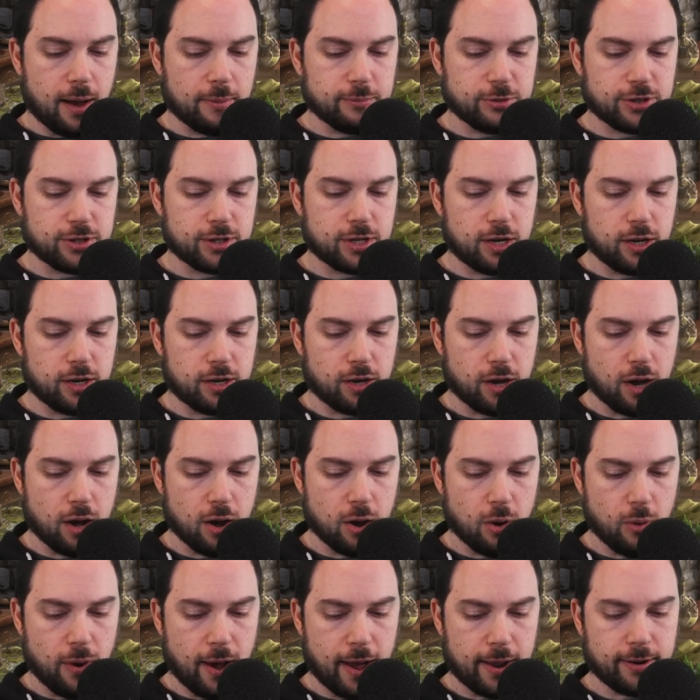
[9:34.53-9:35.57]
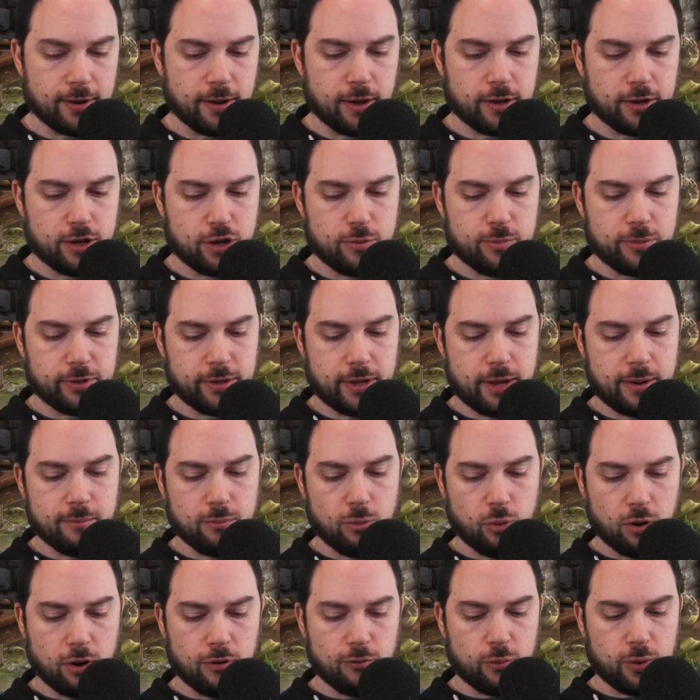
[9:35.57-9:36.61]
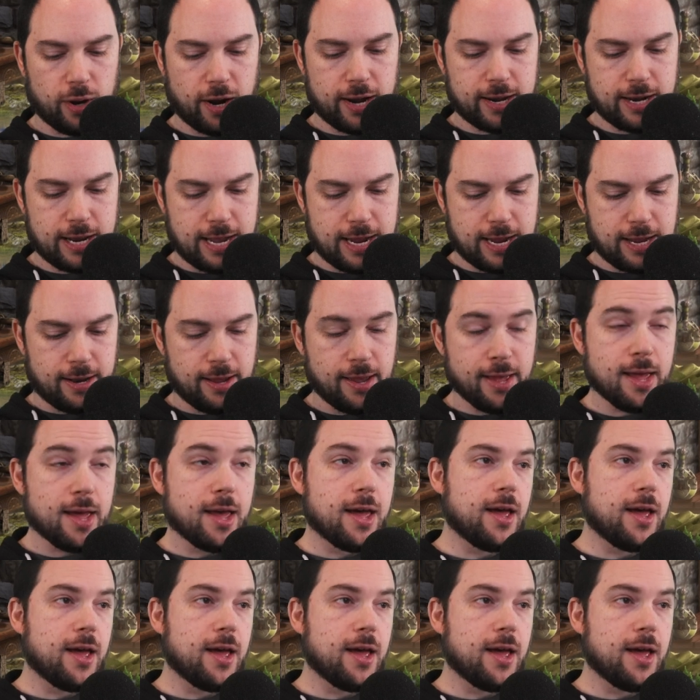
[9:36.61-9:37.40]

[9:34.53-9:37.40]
I'm just going to go and accumulate more of what I need.